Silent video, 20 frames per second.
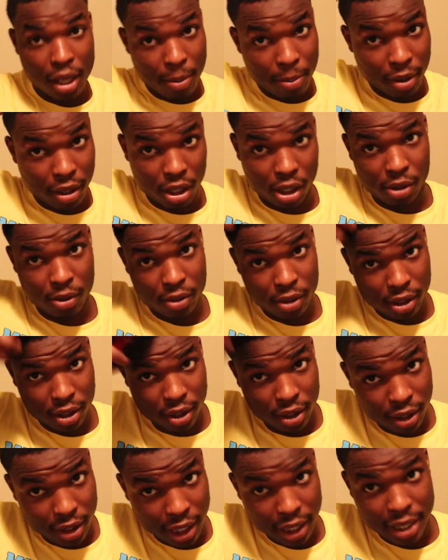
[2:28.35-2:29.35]
But
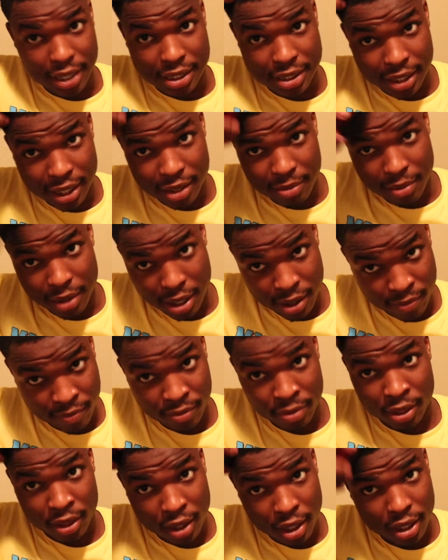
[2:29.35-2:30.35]
like I say, man,
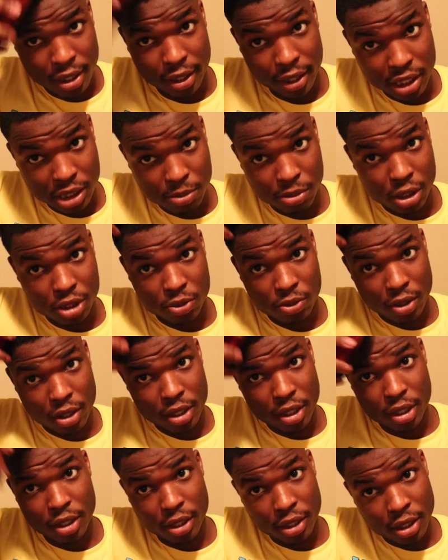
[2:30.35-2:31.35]
this brush
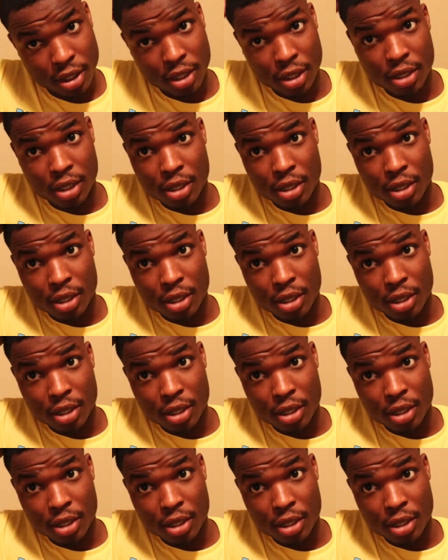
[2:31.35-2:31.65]
right here,